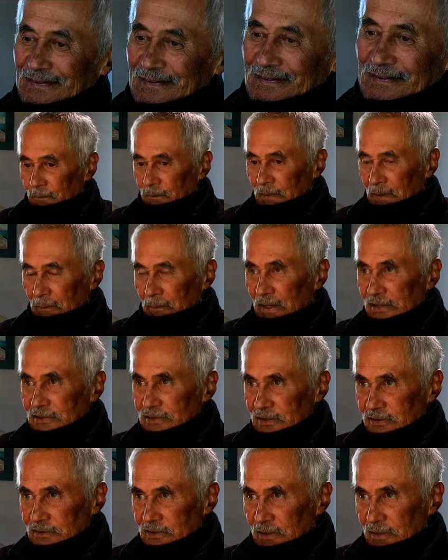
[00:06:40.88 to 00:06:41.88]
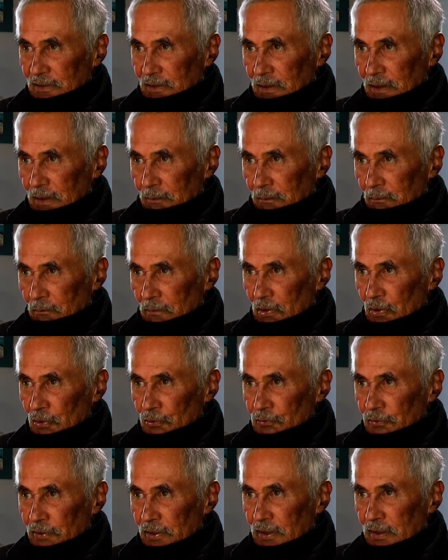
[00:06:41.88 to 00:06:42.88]
They based us in the
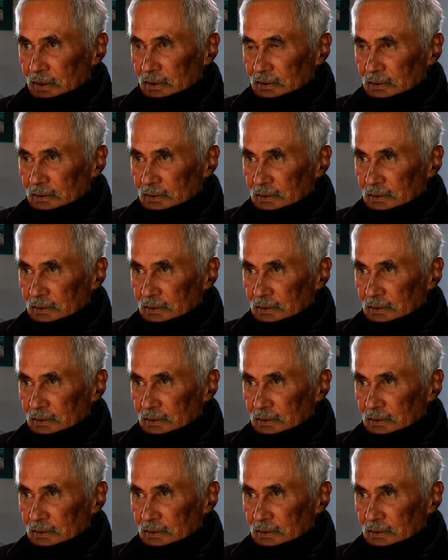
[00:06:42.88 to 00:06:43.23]
military,